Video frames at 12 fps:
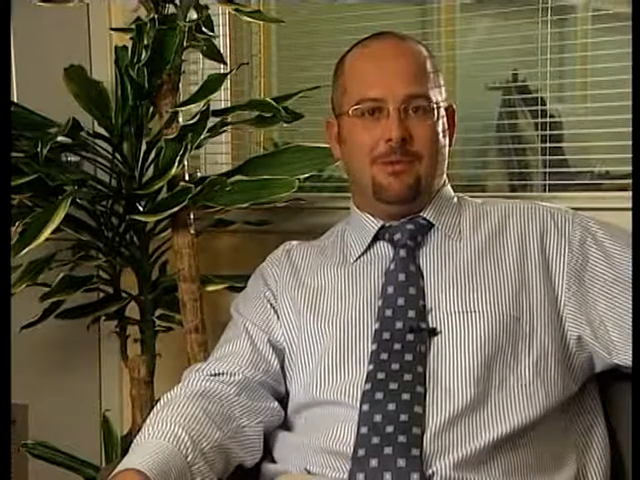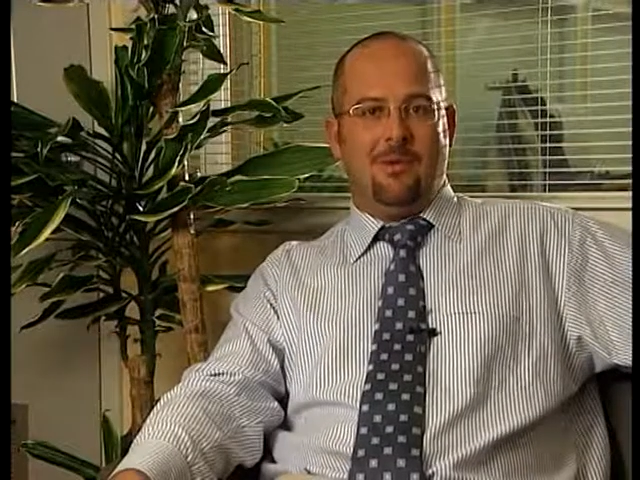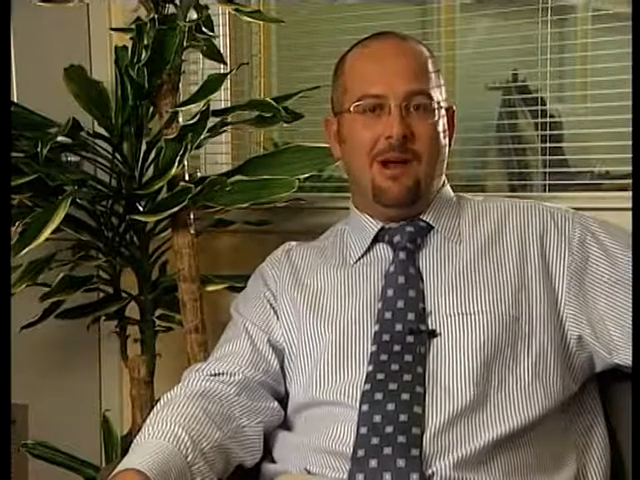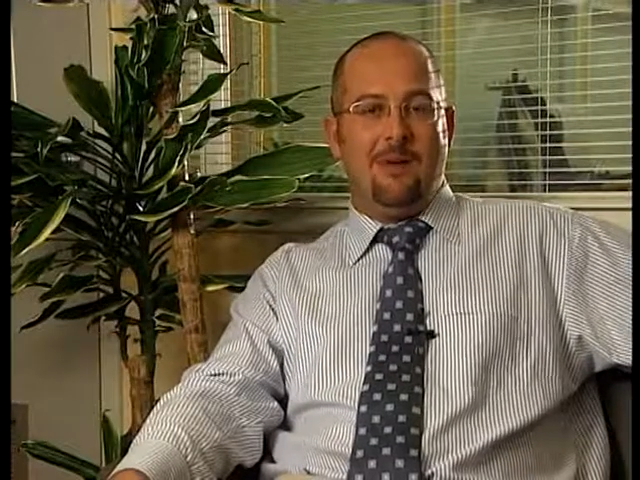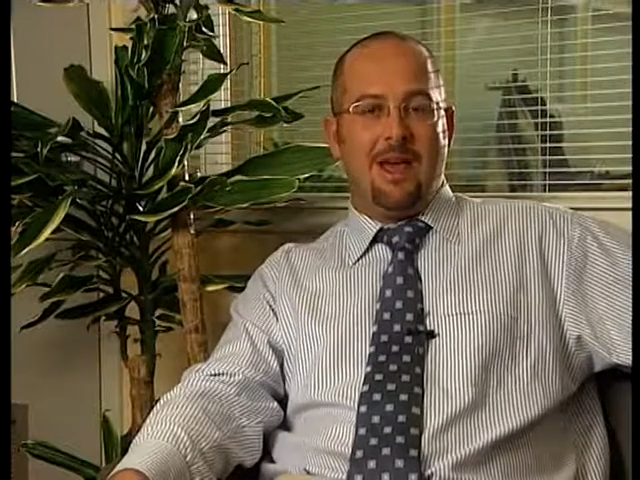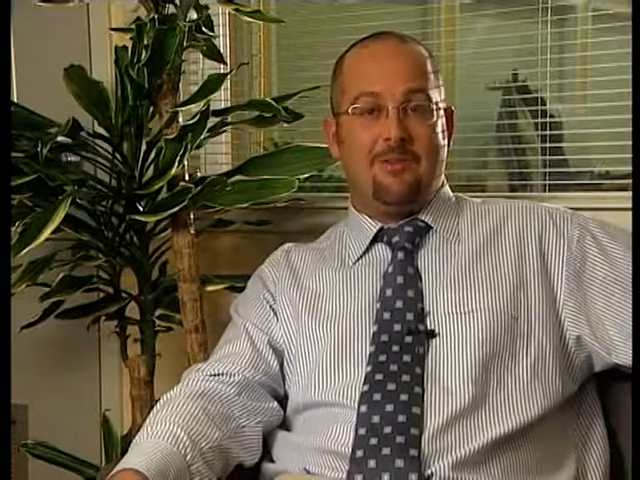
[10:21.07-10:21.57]

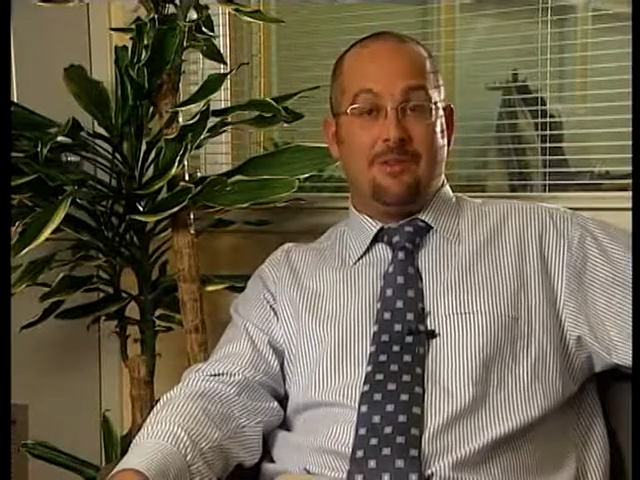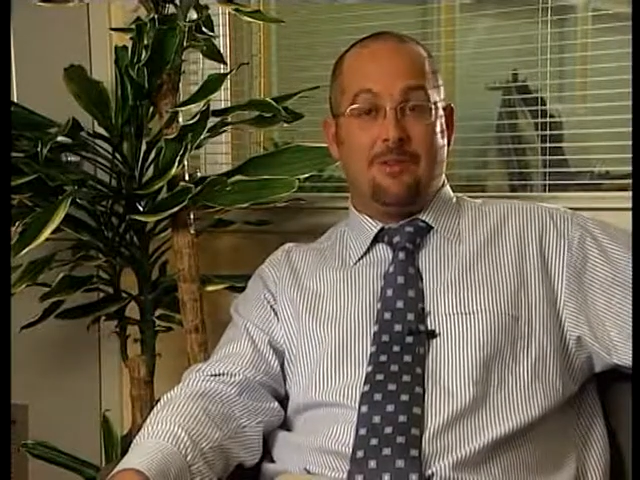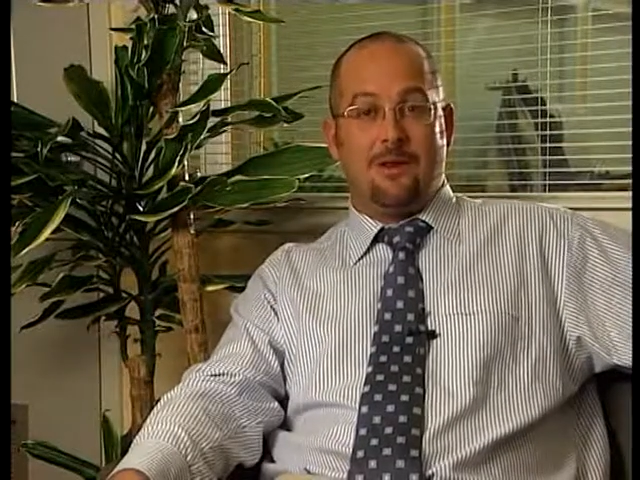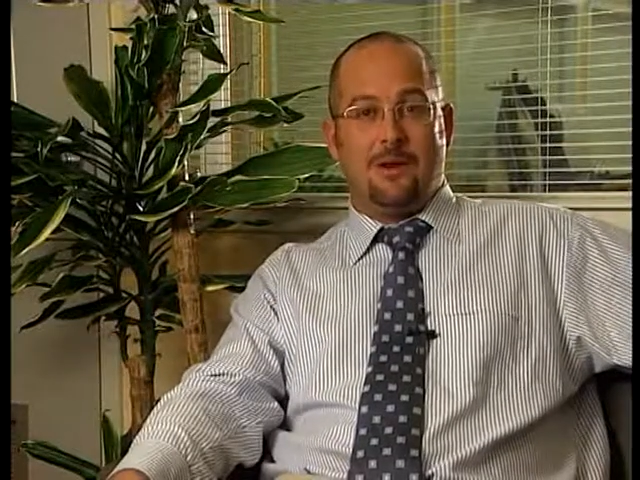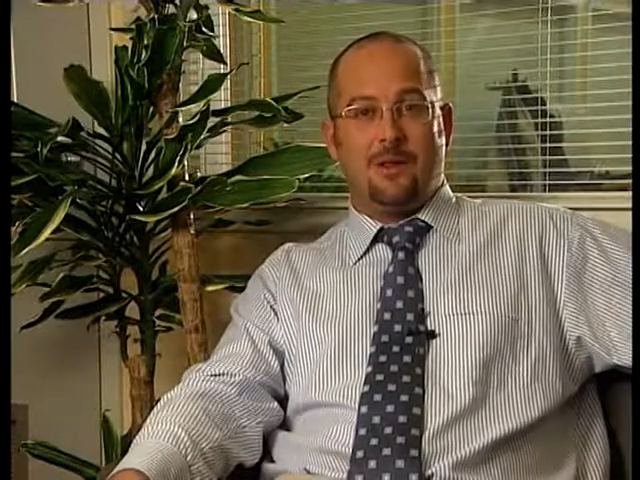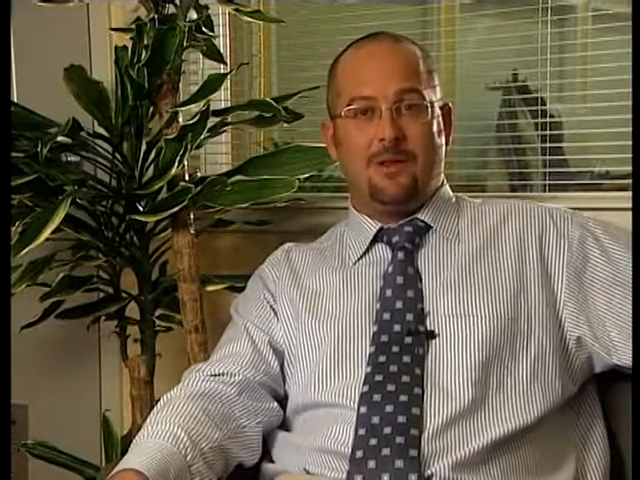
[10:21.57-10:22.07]
where we have a
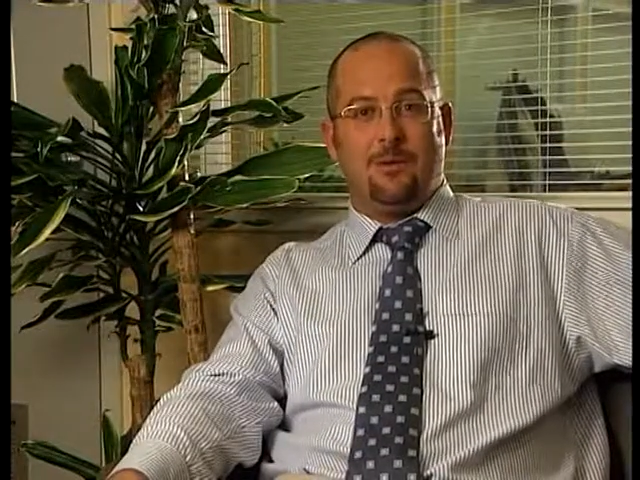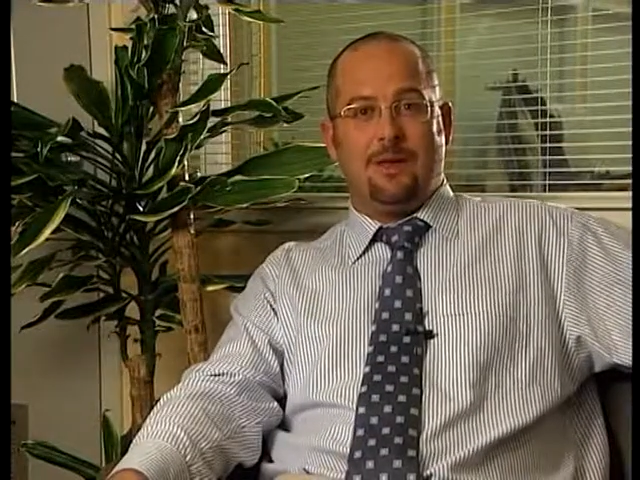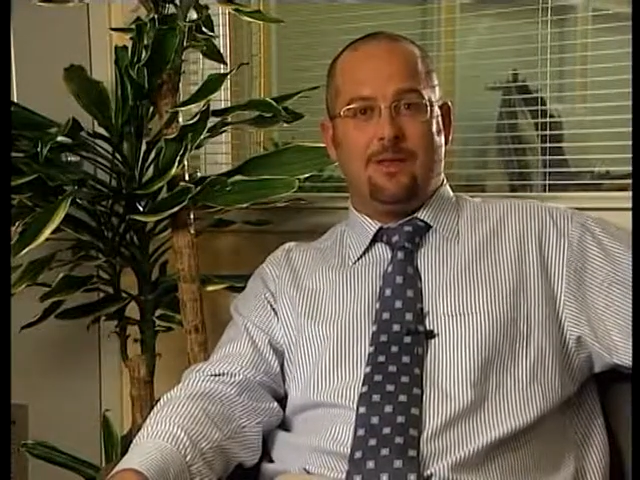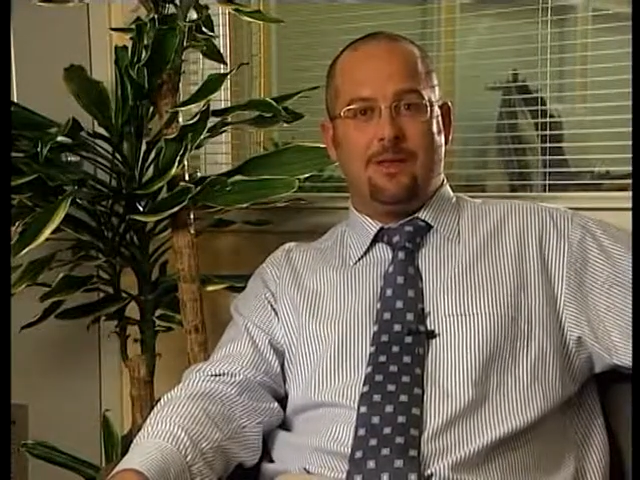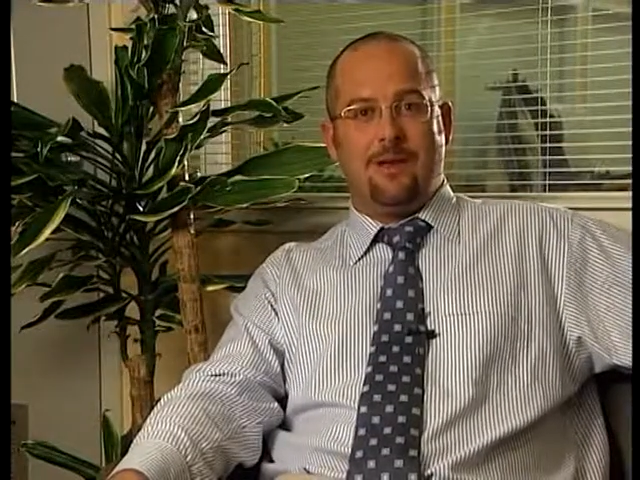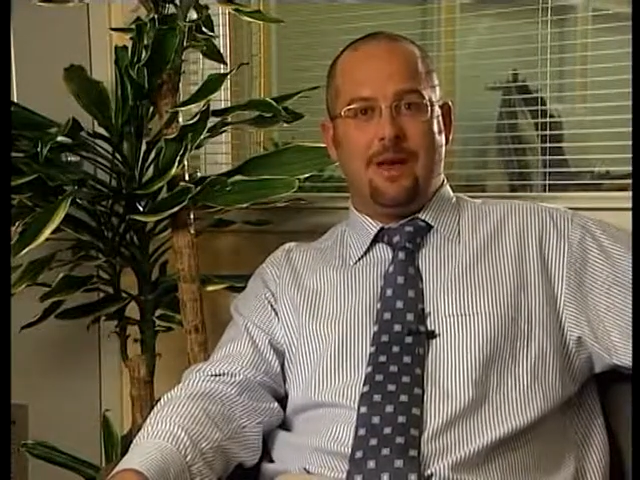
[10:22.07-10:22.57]
chance to
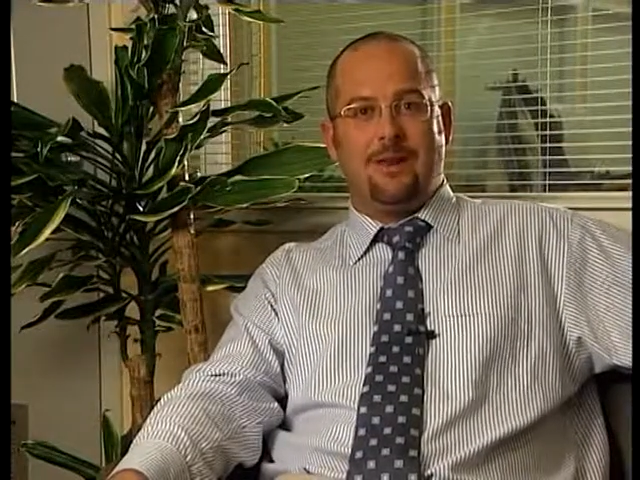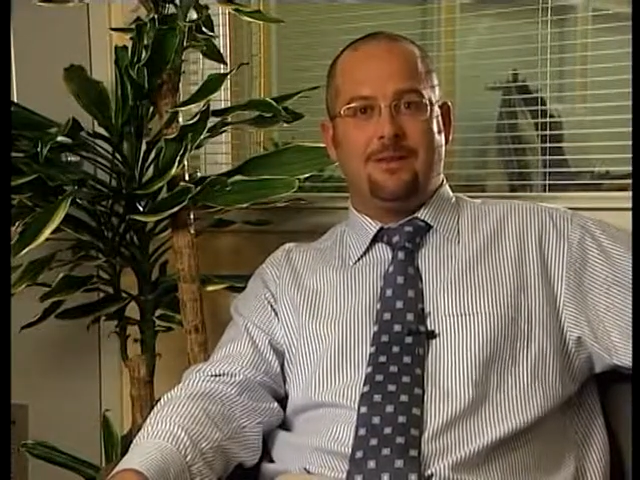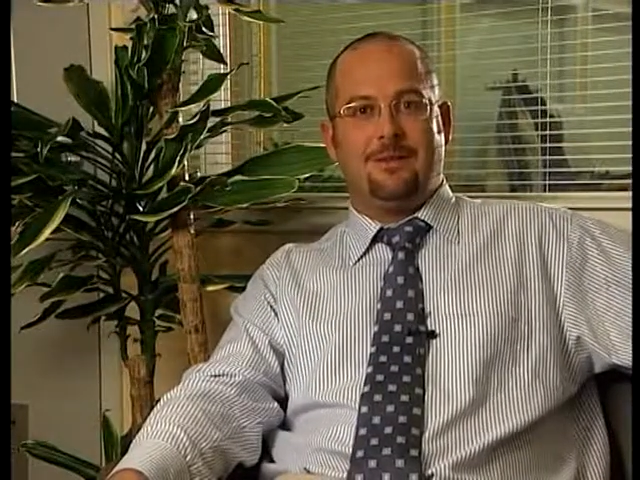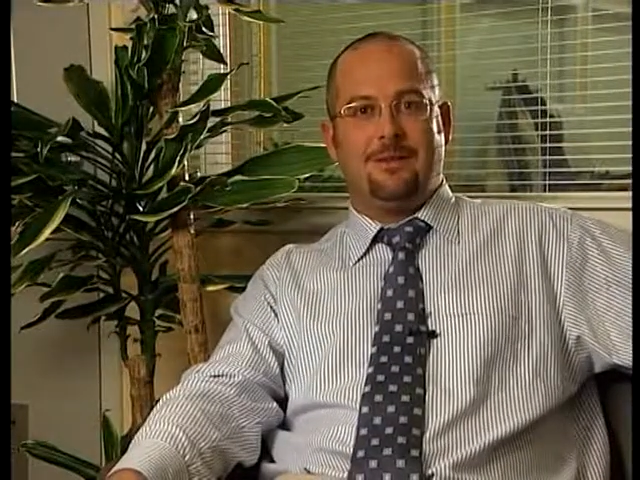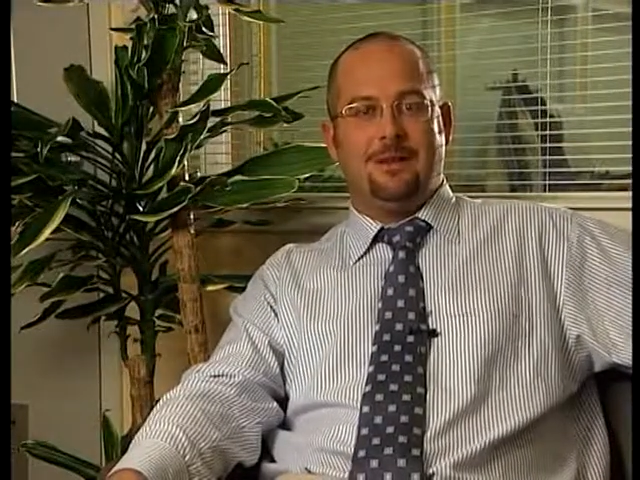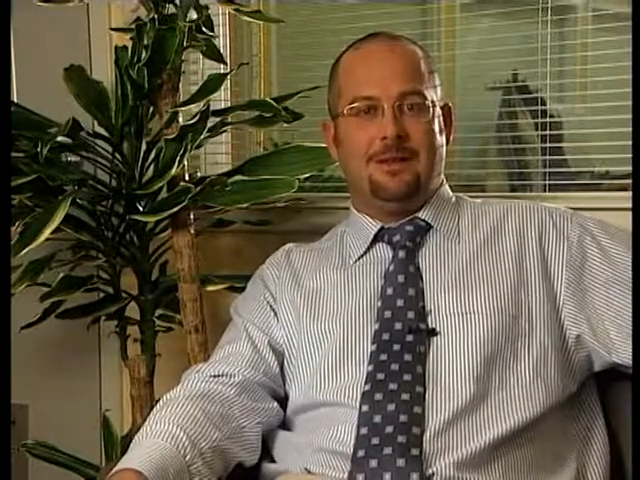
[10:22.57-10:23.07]

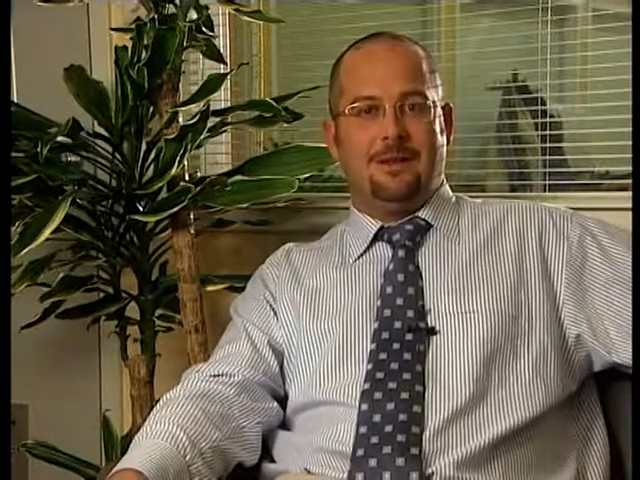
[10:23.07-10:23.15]
excite